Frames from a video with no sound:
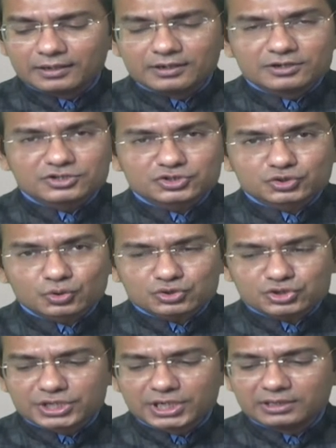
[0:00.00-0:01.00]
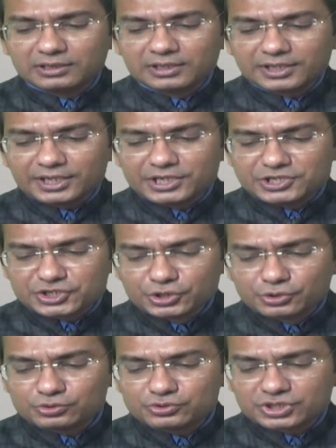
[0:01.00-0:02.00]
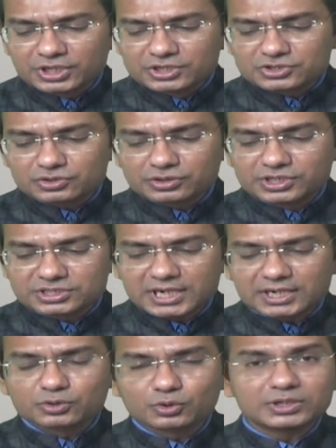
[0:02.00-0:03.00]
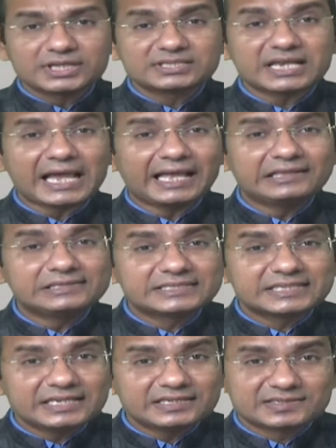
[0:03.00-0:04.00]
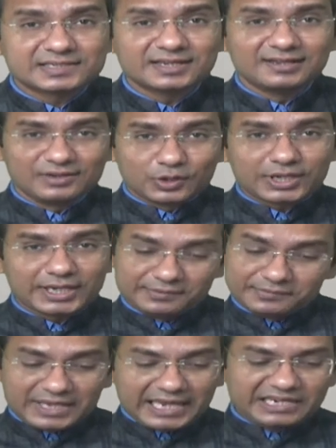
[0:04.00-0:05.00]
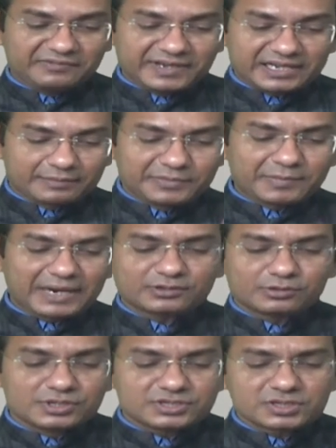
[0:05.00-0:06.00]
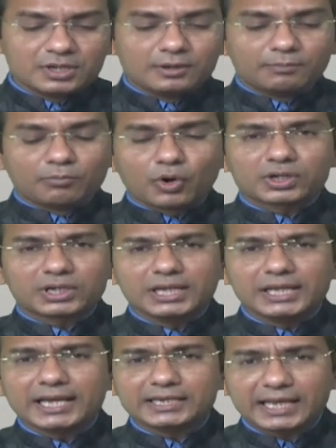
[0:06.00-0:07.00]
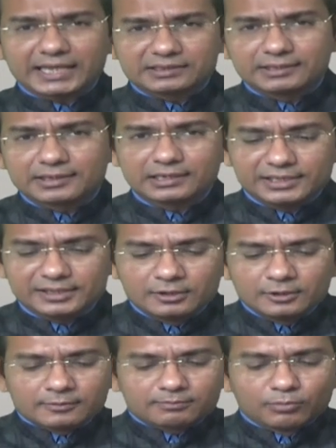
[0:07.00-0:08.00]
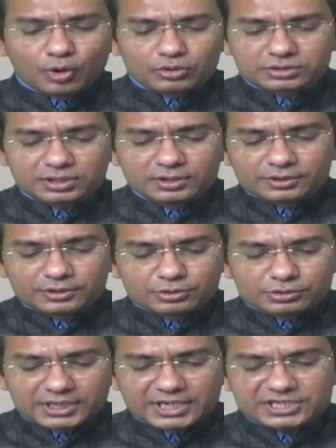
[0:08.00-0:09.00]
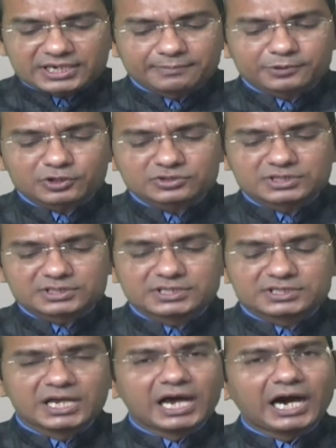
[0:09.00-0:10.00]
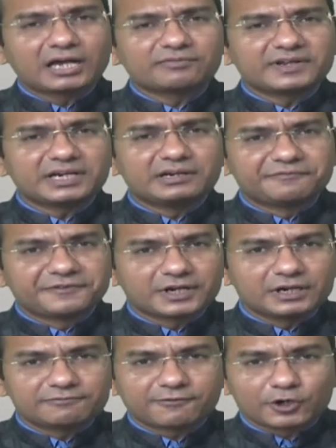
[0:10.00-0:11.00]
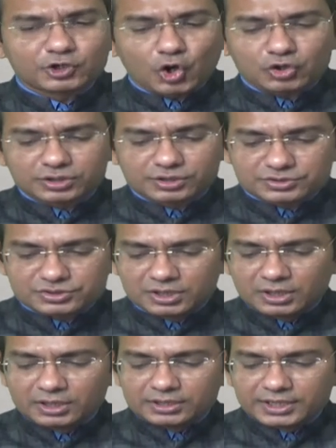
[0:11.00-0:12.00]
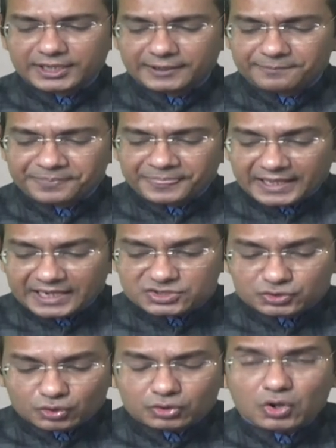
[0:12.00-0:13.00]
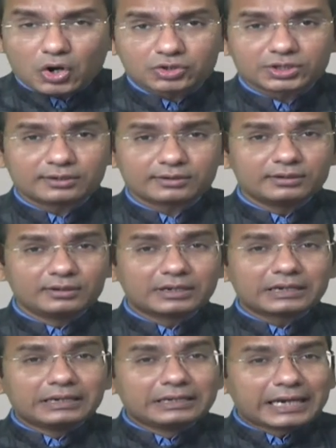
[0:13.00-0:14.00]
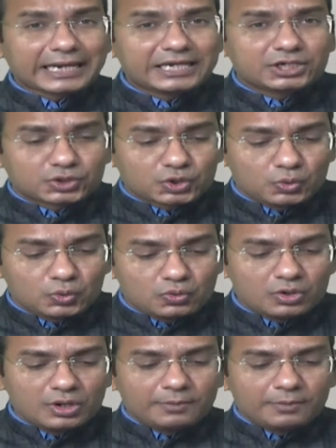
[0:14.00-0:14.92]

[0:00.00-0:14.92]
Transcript: social issues. So these are known as LCs. Okay, anyway, coming back to this, morally and ethically, both euthanasia processes are very difficult for doctors. Okay, as no doctor like to